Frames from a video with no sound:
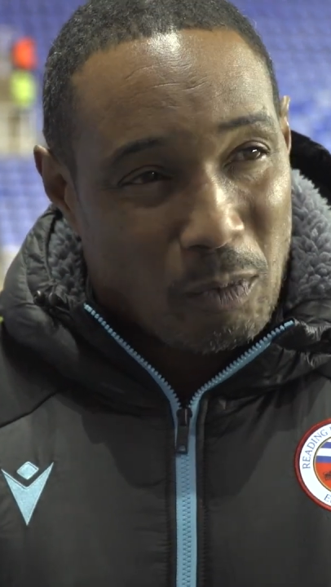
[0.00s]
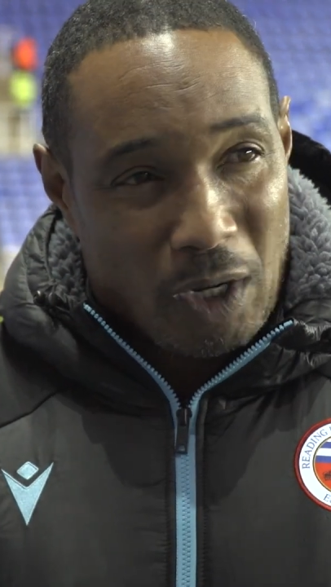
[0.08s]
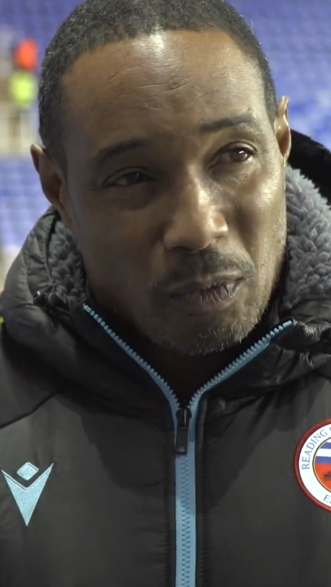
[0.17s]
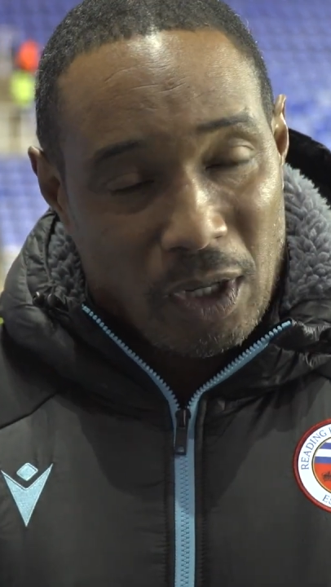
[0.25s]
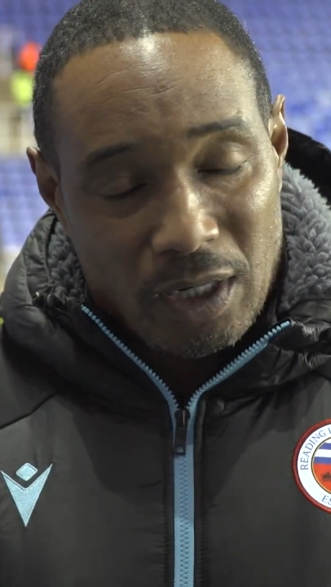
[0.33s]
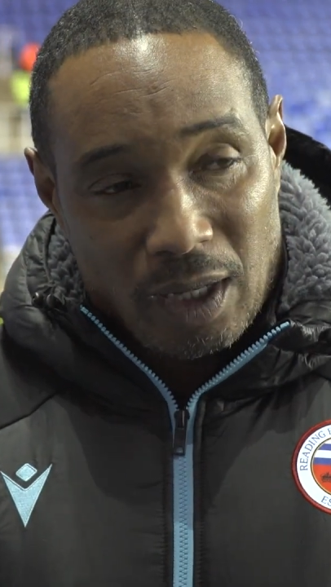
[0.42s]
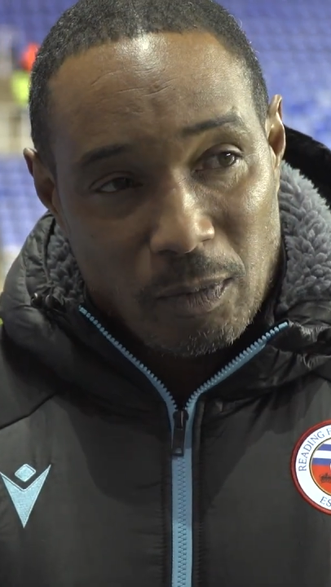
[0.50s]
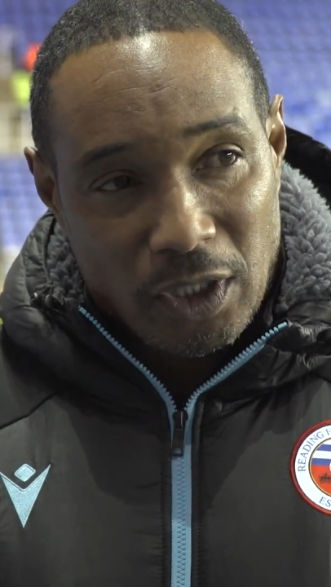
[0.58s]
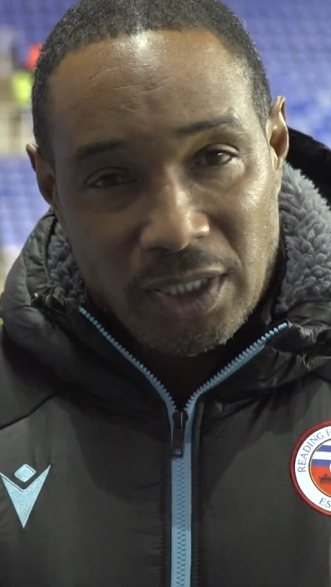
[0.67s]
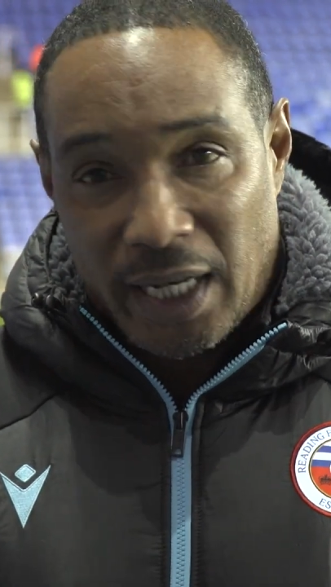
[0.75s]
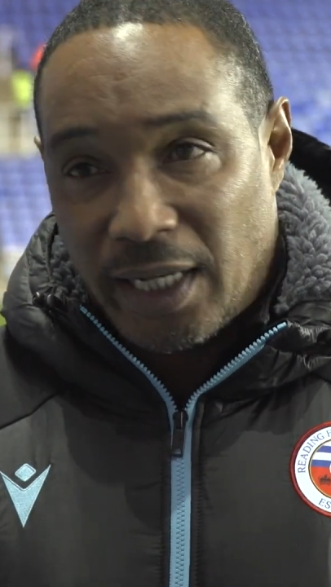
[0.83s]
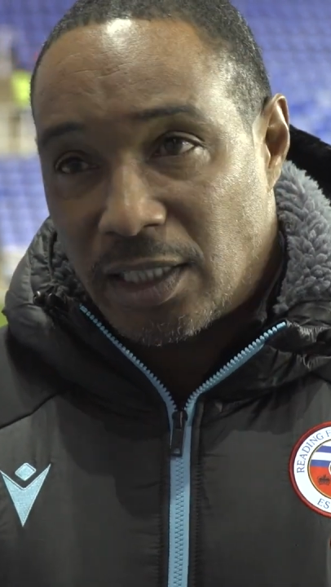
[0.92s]
I'm, I'm, not, I'm
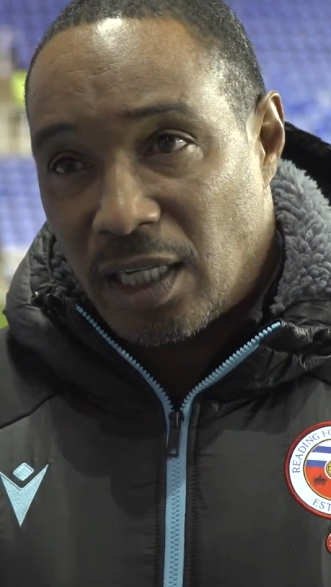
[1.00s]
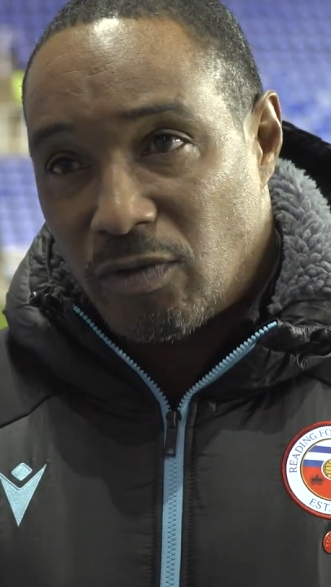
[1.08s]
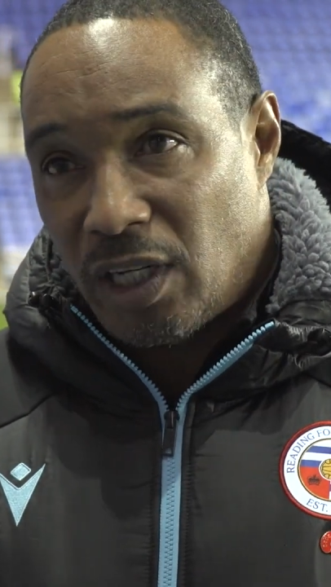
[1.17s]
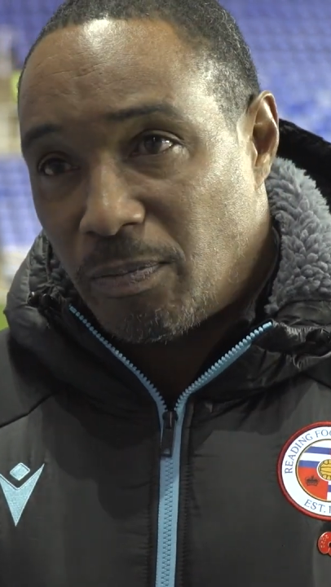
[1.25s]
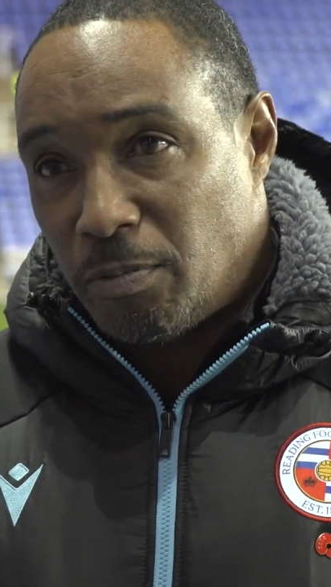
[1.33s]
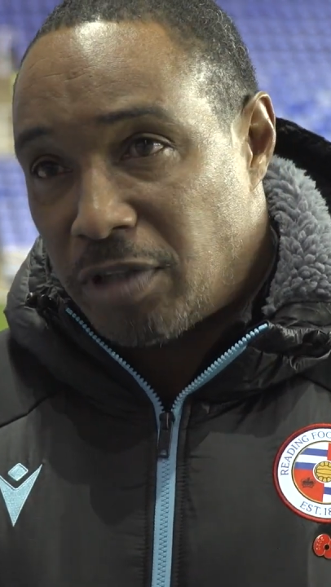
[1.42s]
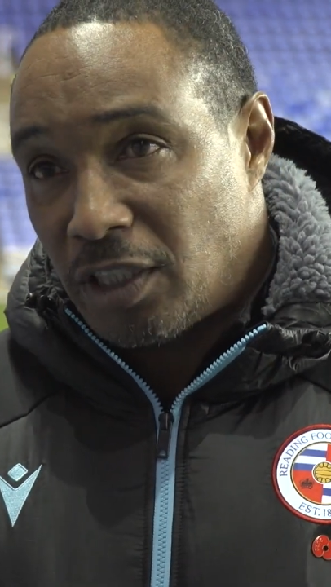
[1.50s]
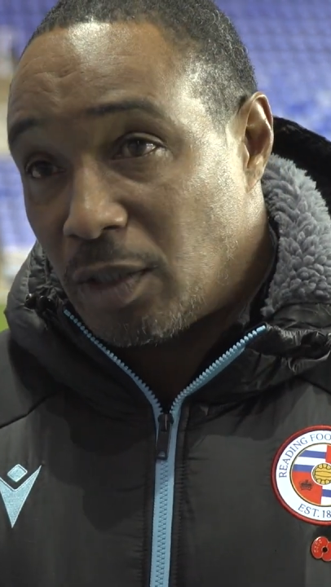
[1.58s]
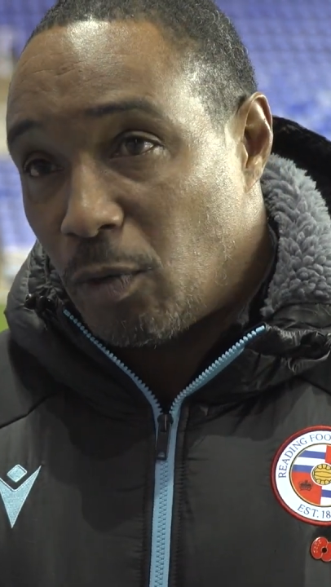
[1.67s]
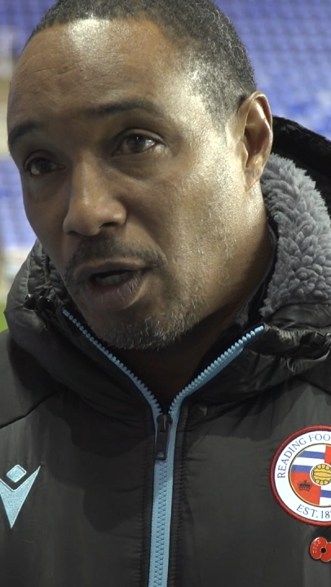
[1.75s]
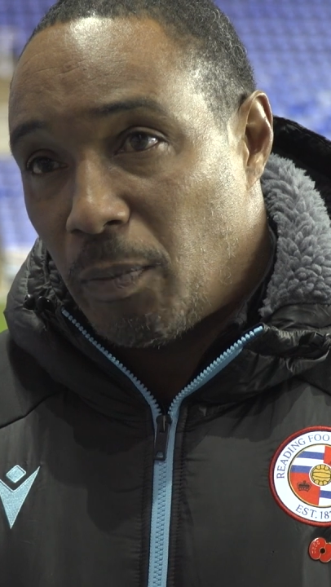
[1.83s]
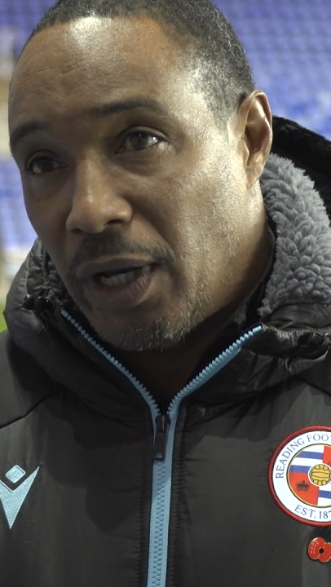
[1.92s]
not standing there saying
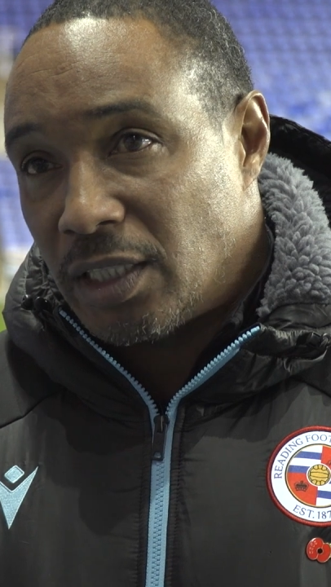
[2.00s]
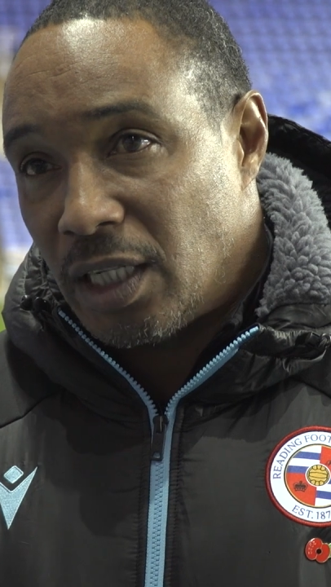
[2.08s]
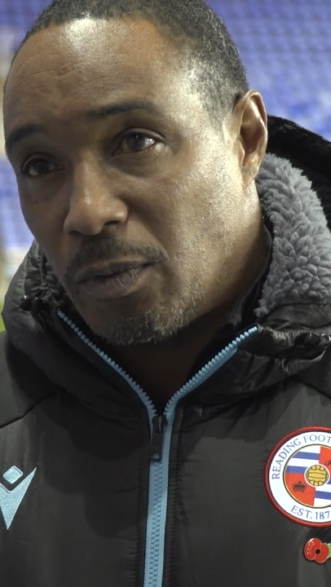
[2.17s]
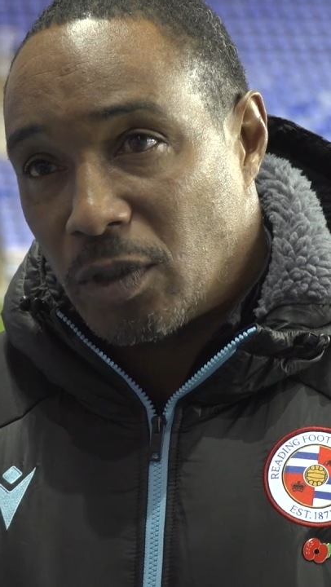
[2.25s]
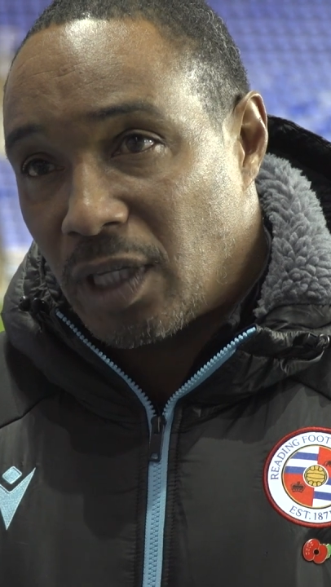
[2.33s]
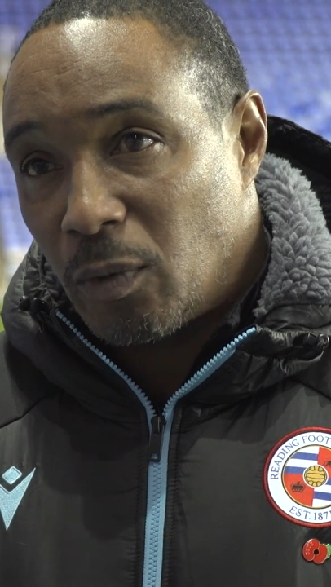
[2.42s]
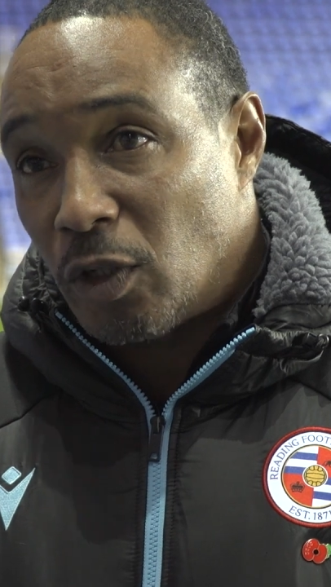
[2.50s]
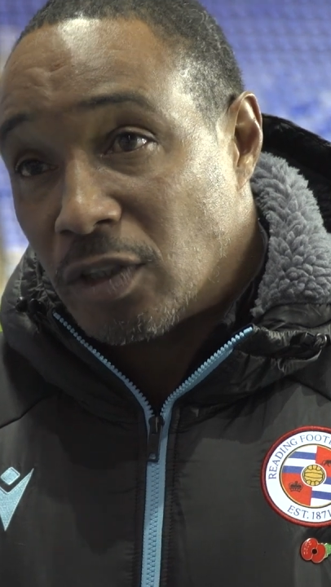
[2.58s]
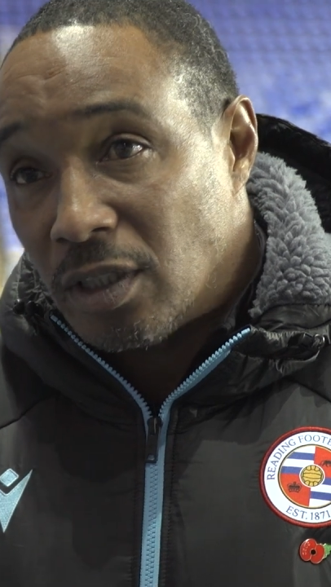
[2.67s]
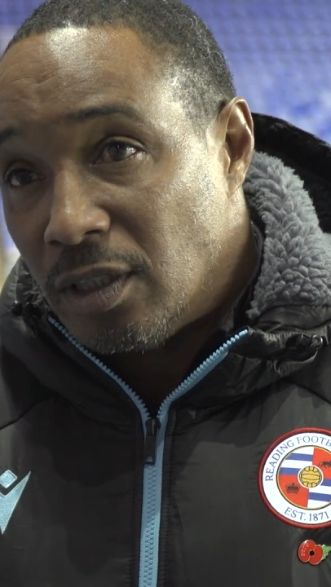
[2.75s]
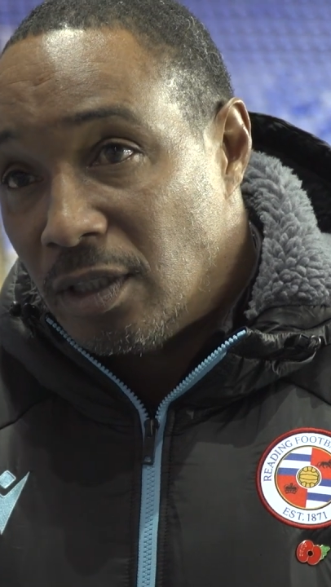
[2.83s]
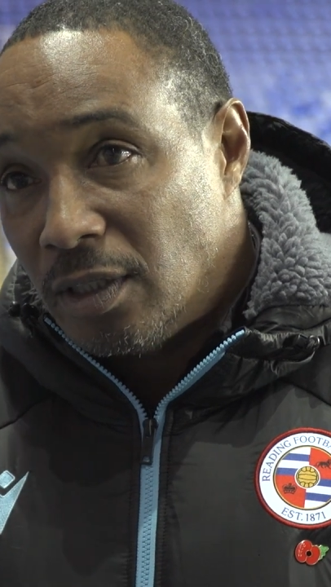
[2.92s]
Preston were a better team, because they
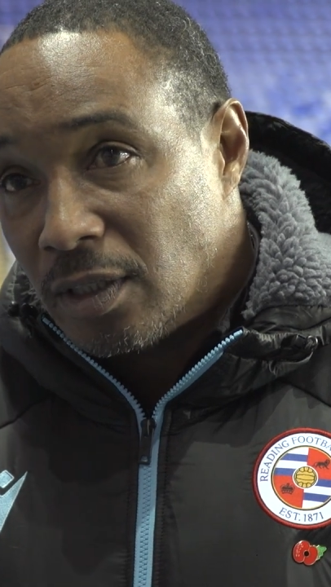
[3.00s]
wasn't.